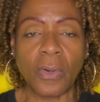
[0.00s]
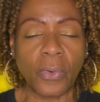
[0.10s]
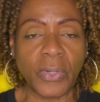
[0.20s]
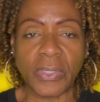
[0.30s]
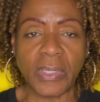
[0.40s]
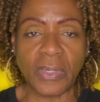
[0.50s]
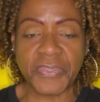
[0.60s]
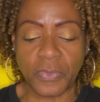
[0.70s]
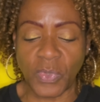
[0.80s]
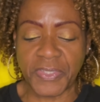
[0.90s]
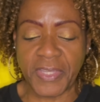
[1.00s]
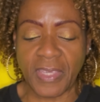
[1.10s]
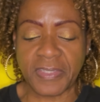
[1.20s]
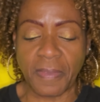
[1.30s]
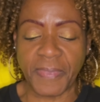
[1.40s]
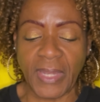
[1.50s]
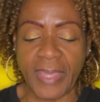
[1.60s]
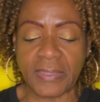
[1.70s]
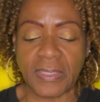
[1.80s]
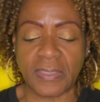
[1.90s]
or you hear someone say something
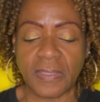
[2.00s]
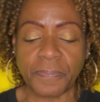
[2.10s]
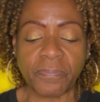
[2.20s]
like this: